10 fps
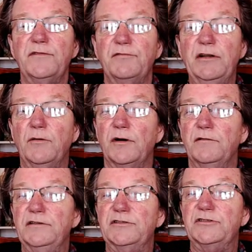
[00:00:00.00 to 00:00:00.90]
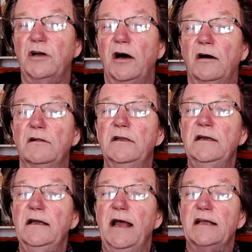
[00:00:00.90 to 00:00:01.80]
three-quarter inches tall.
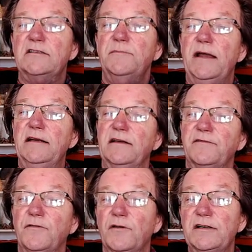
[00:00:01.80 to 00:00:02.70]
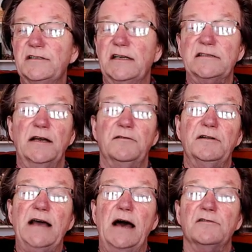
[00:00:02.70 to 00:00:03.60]
Estimated at $400,000 to
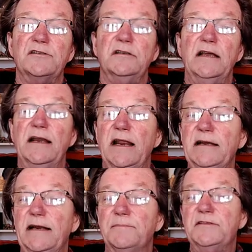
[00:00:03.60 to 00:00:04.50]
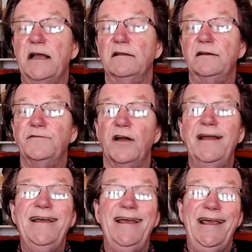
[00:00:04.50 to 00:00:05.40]
$600,000, and ended up selling for
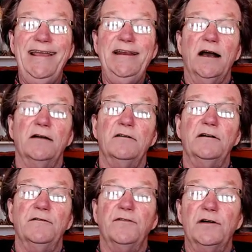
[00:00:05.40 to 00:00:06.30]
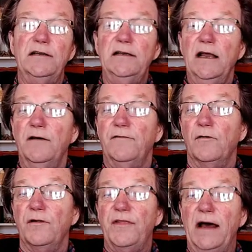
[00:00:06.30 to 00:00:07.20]

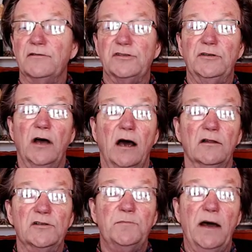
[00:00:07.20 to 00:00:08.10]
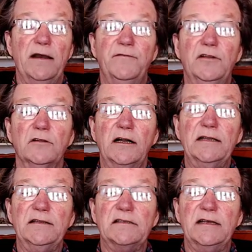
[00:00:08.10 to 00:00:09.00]
$844,000. But if you look
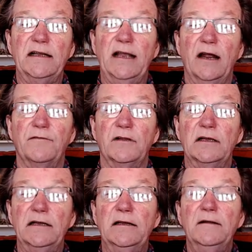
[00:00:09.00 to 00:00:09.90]
at this thing carefully,